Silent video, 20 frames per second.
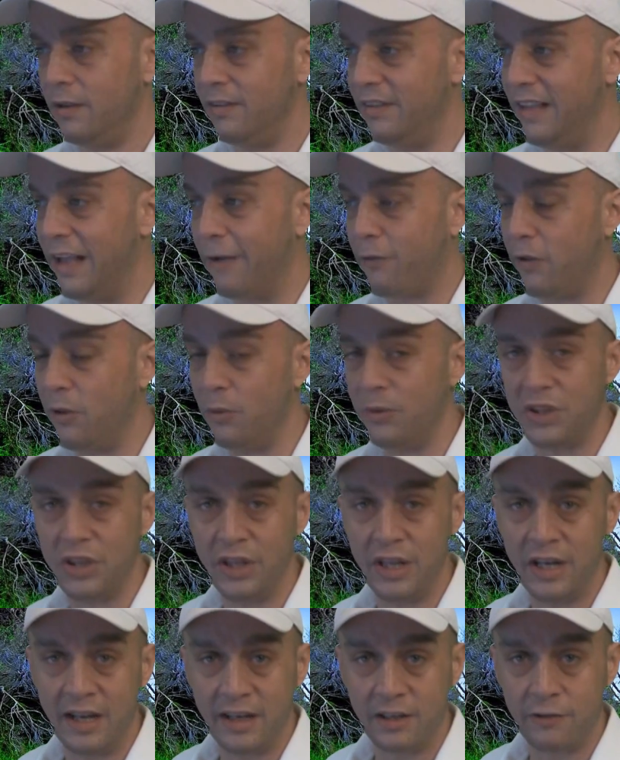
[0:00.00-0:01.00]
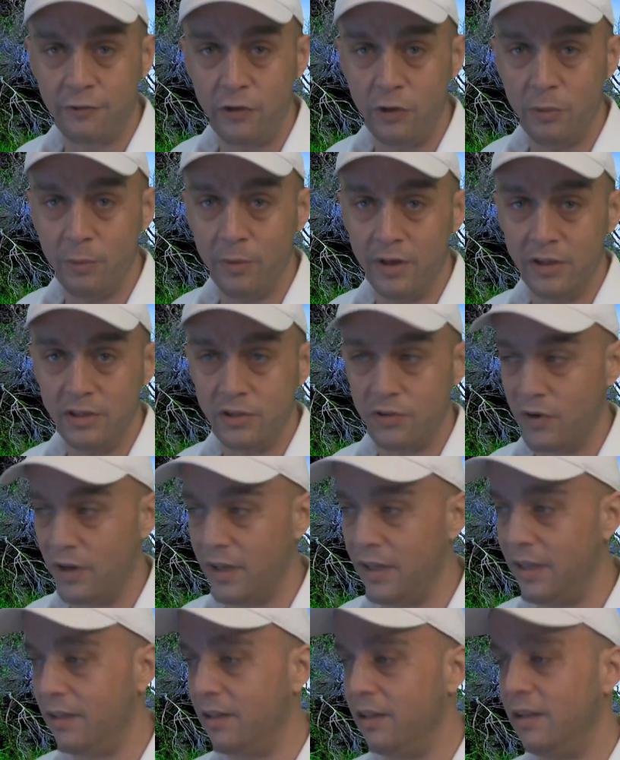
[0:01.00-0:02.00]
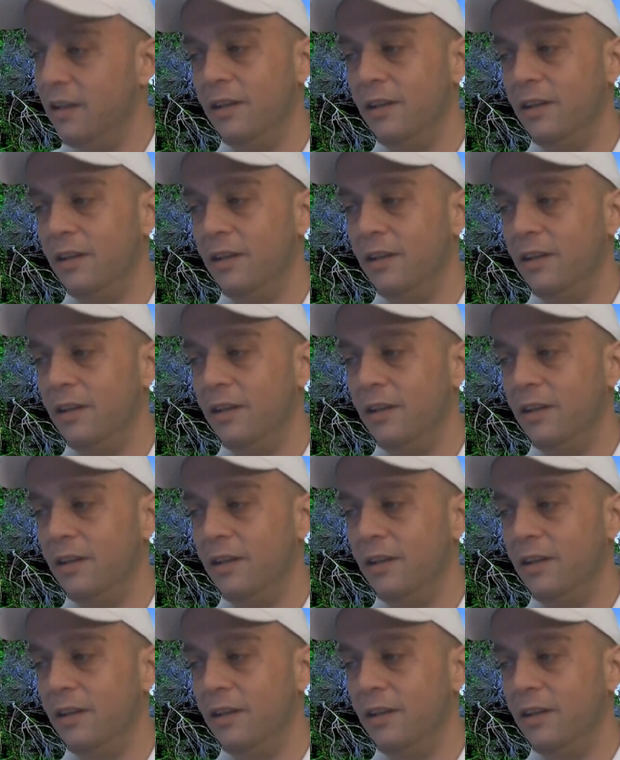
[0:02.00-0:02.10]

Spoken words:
definitely within the next few months, right?